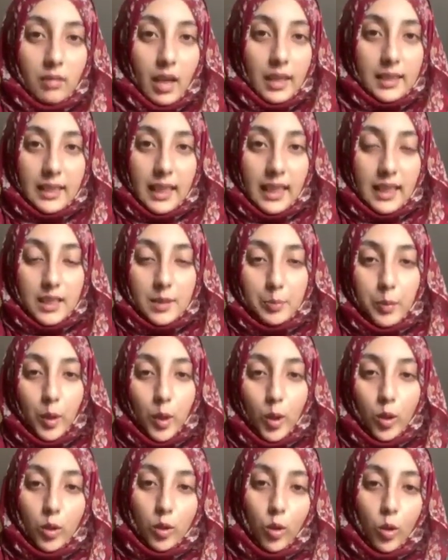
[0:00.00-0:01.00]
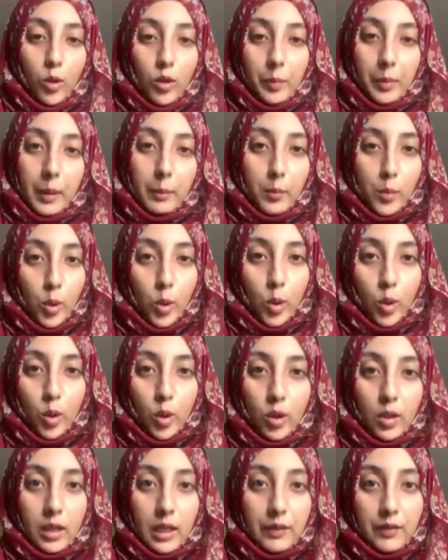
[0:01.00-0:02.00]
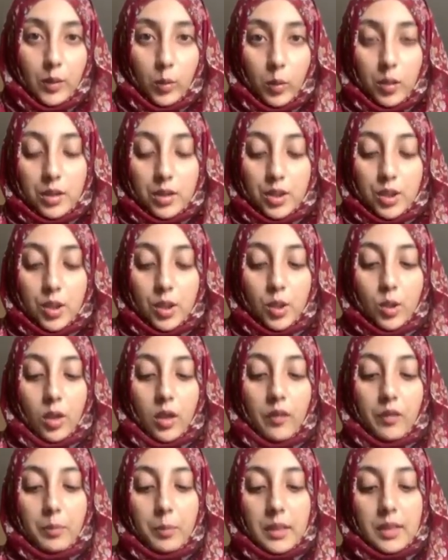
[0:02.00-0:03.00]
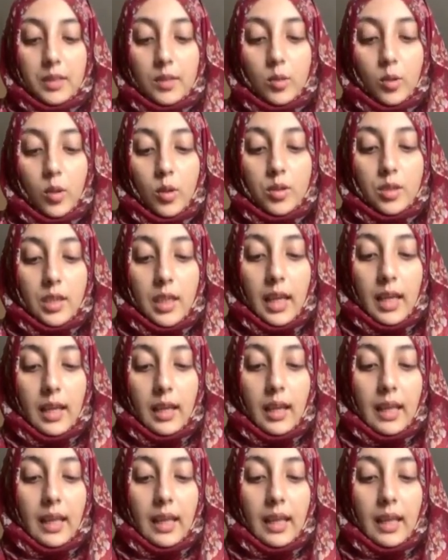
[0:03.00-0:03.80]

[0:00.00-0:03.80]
A teaspoon or a bit more if you want to of mint sauce, okay?